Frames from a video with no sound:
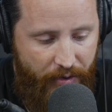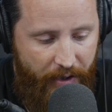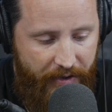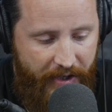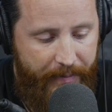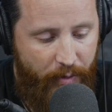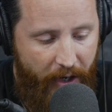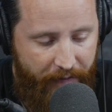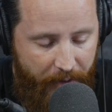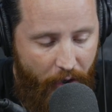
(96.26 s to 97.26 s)
mm-hmm. sort of mm-hmm. steps
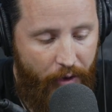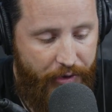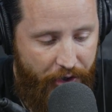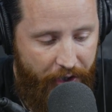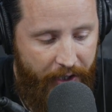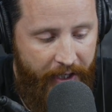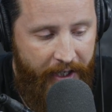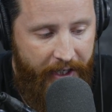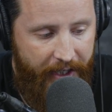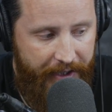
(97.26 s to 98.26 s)
away from culture
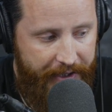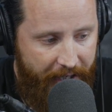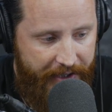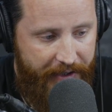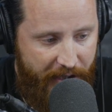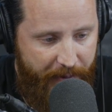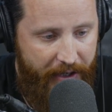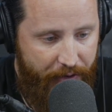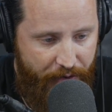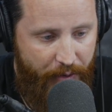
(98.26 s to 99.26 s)
and doesn't
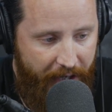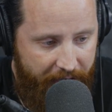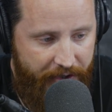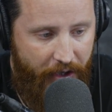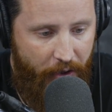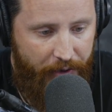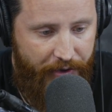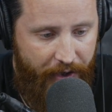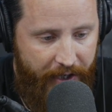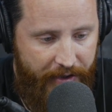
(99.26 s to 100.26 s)
speak the truth into
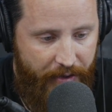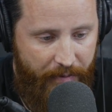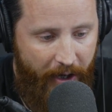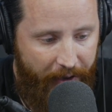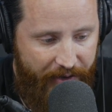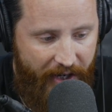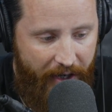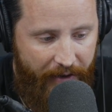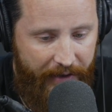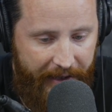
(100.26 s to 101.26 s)
culture. And so Margaret
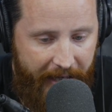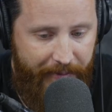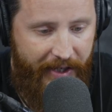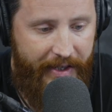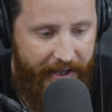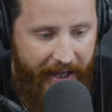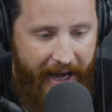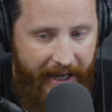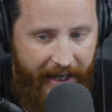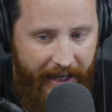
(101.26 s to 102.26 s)
Sanger leaps into
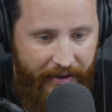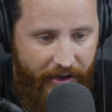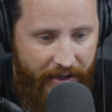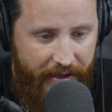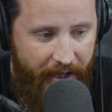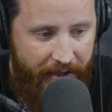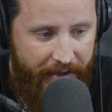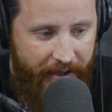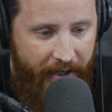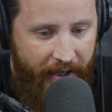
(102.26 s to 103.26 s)
that and just
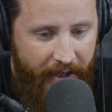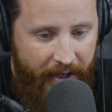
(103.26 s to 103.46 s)
does